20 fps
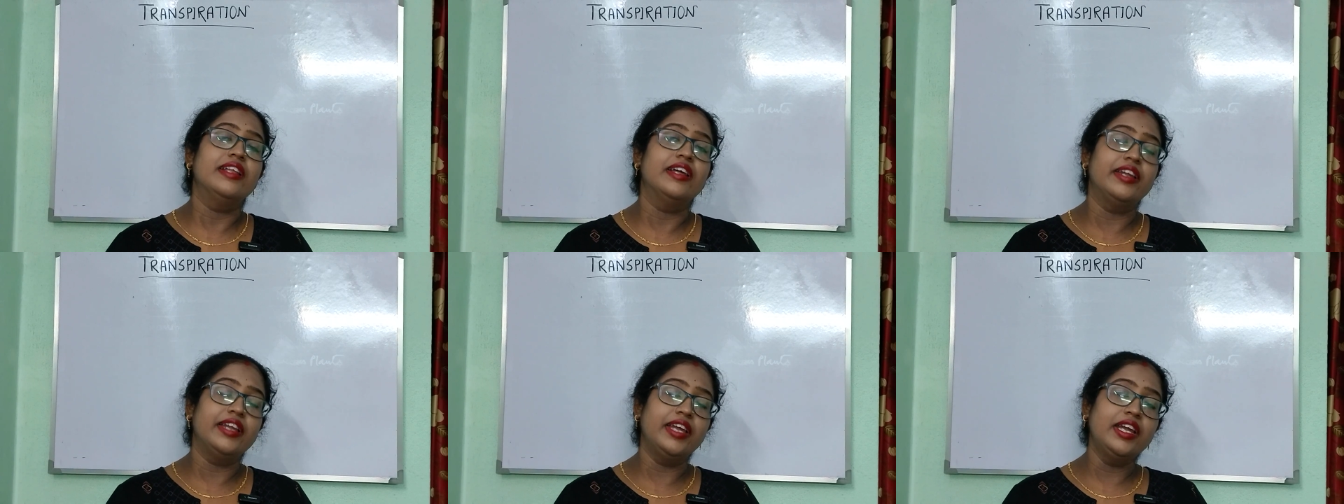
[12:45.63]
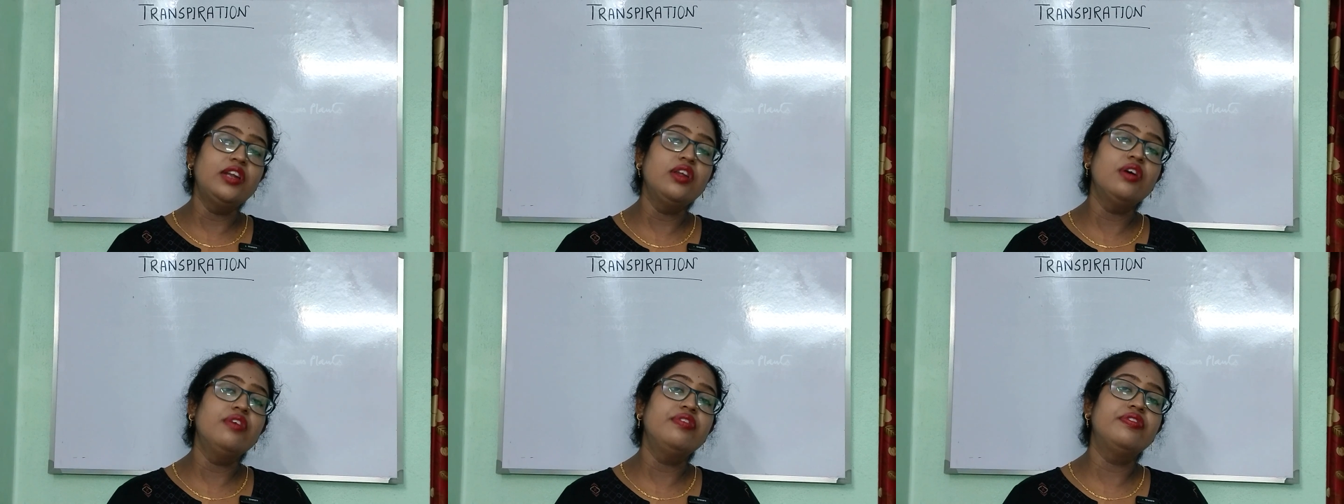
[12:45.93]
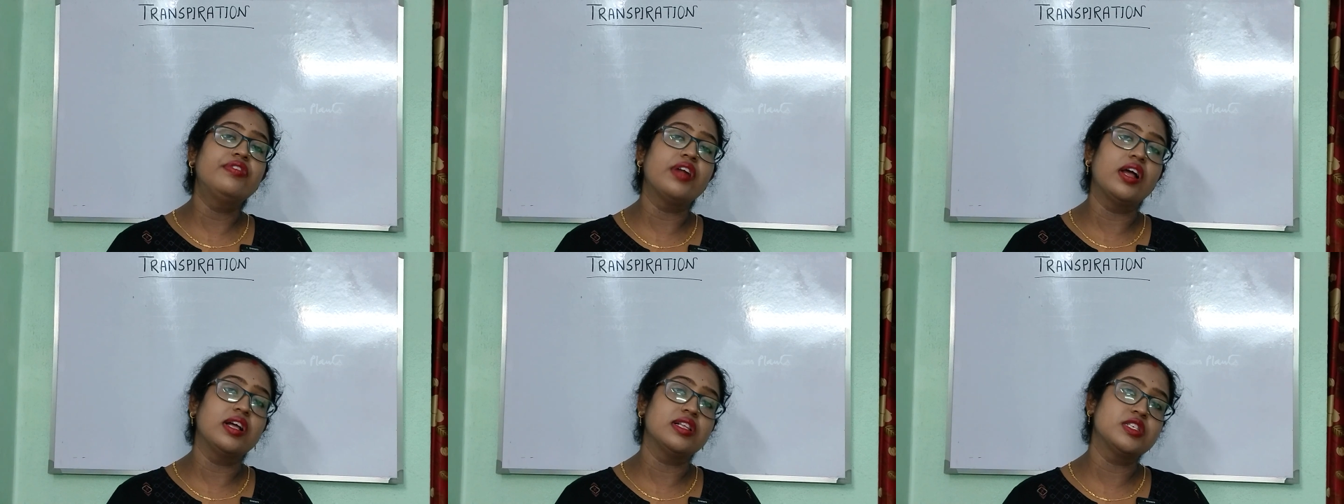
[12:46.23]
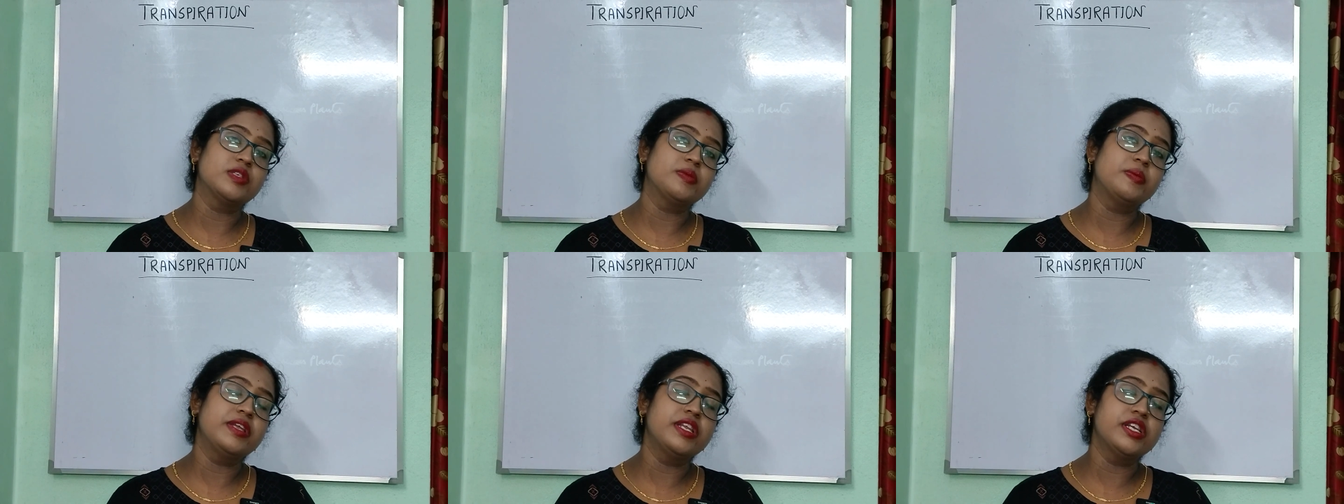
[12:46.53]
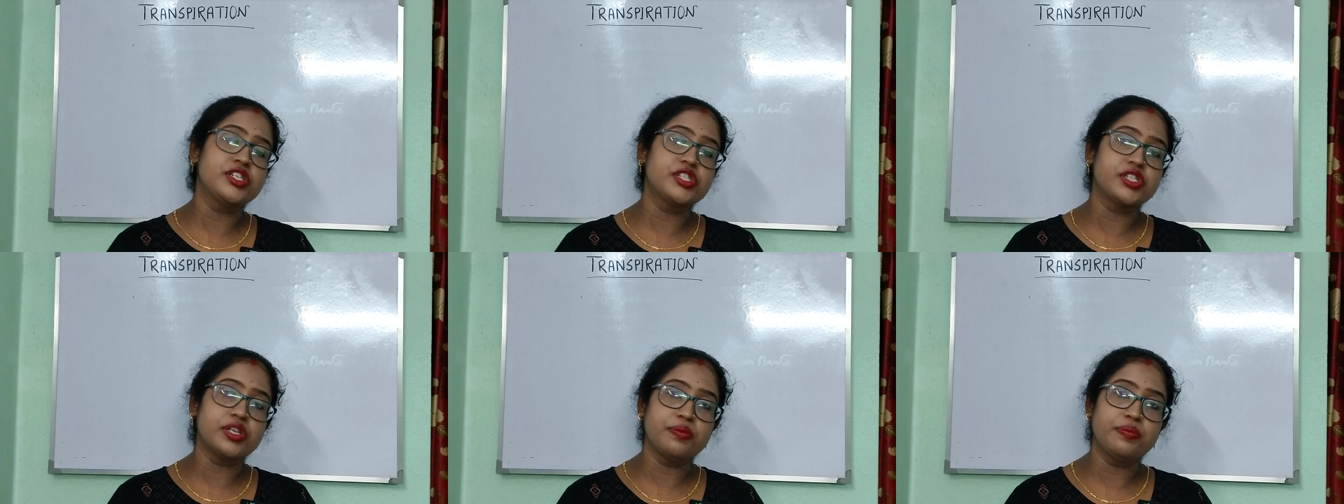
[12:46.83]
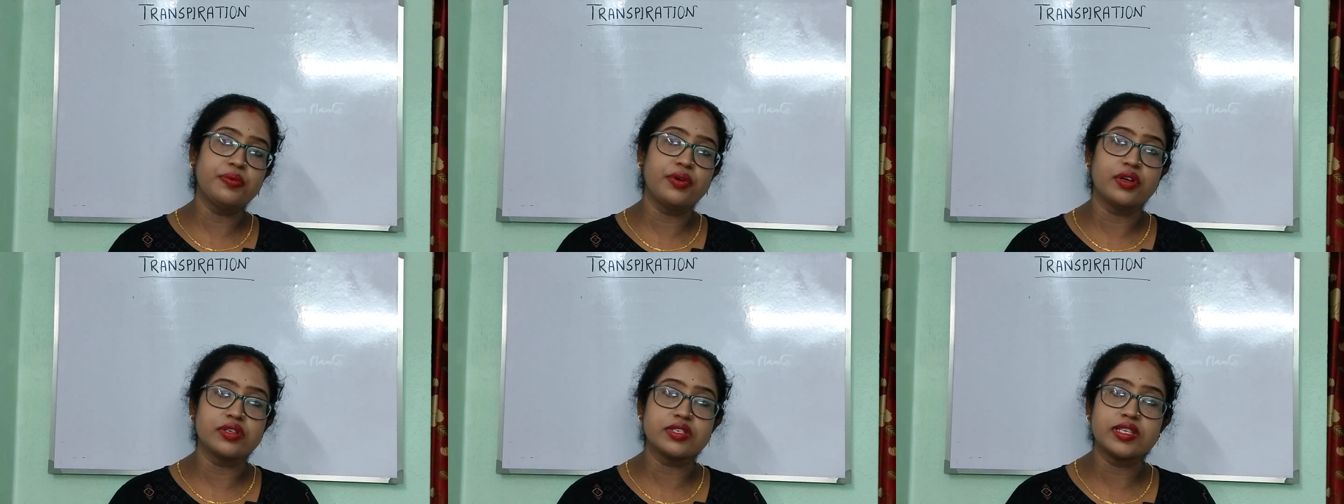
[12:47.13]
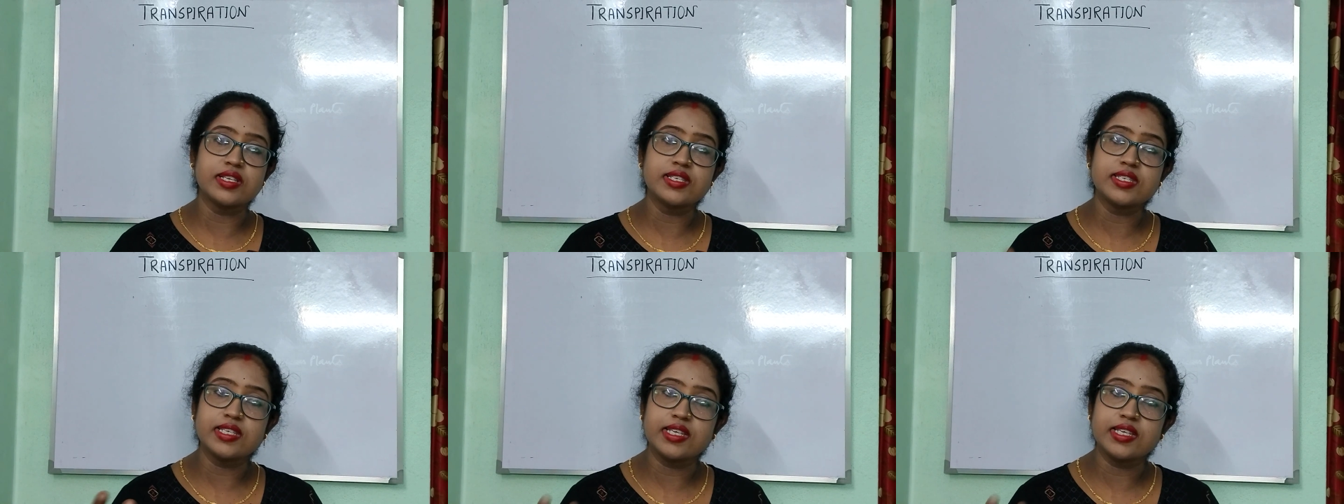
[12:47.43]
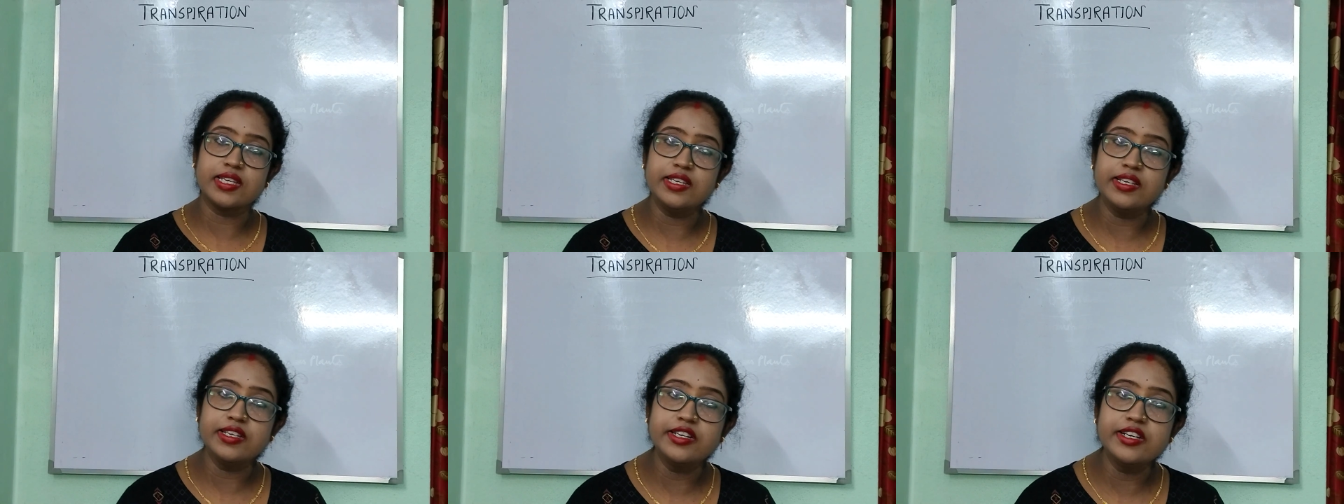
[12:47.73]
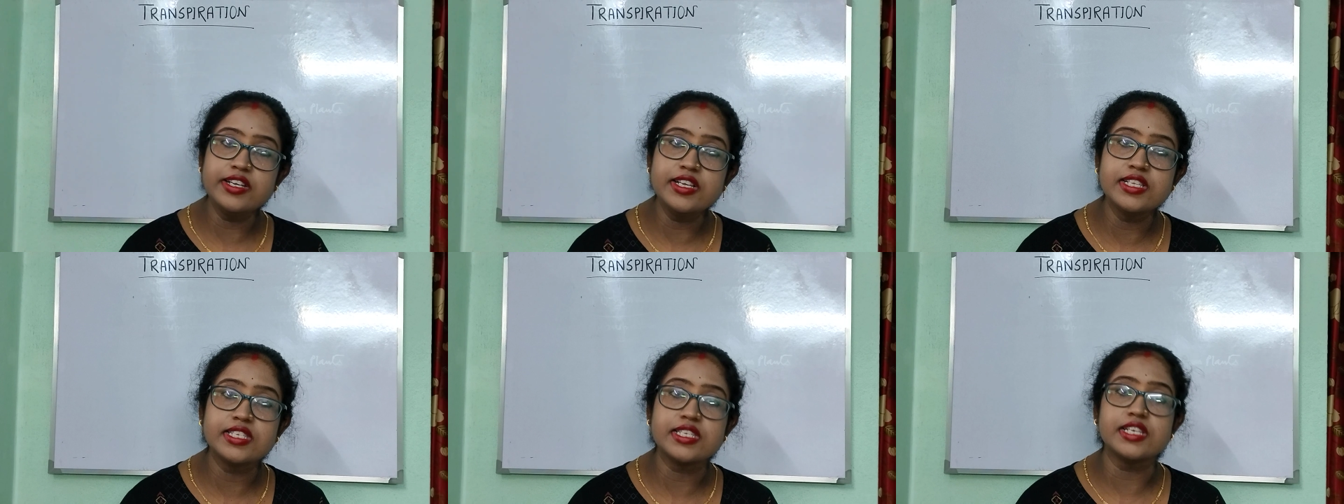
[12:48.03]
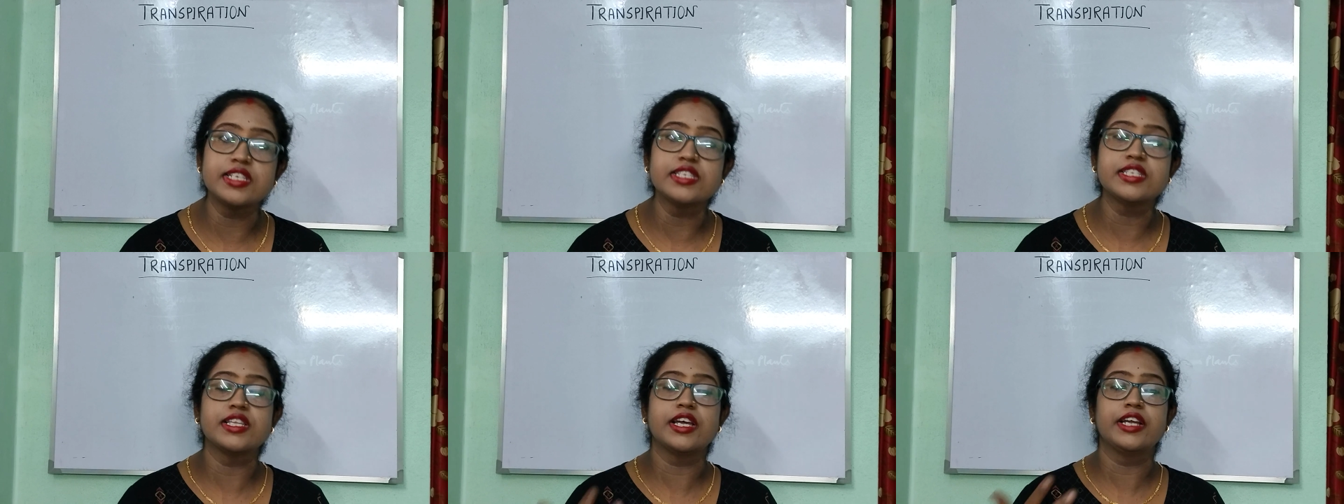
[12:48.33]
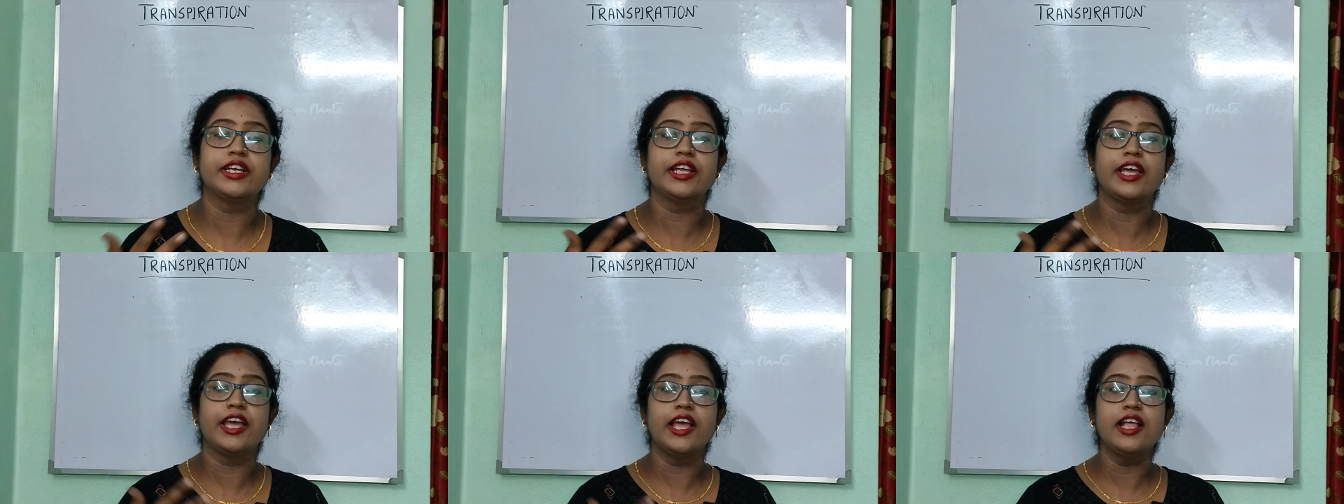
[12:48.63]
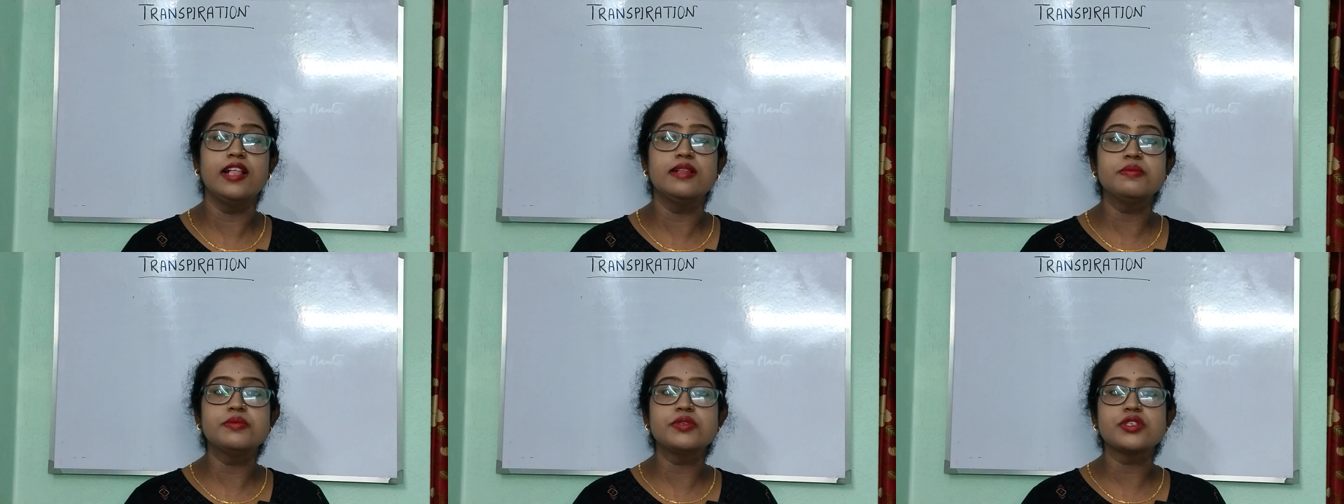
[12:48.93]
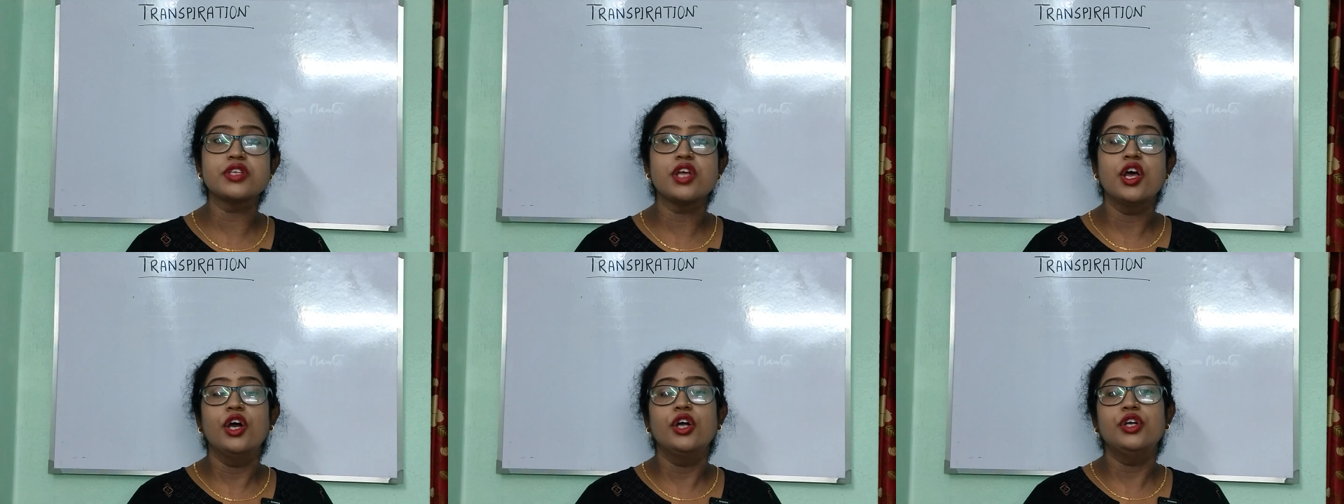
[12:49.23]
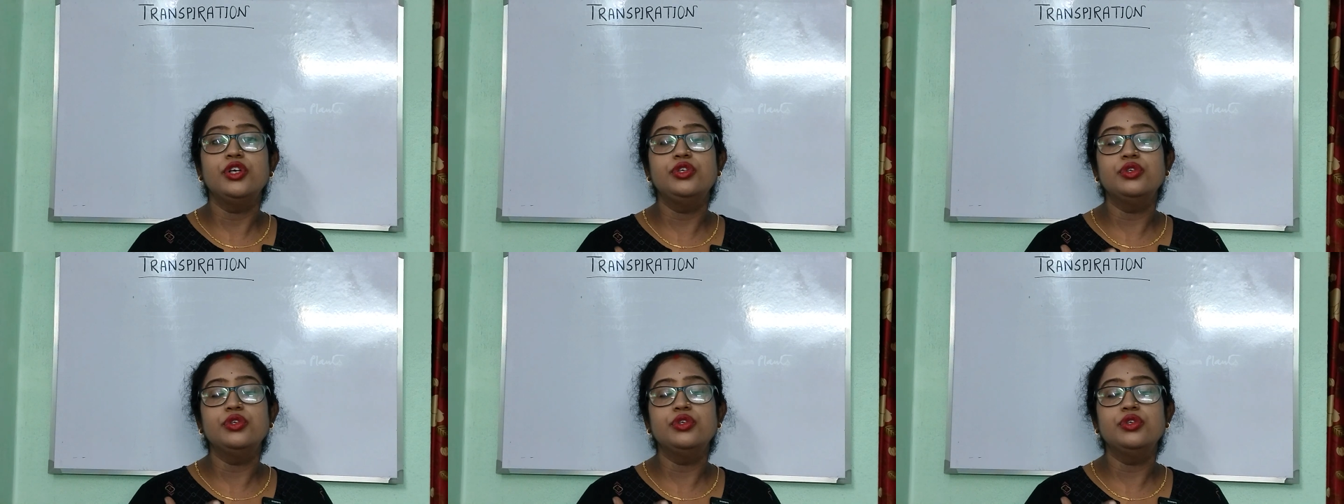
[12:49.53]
the rate of transpiration process increases, that helps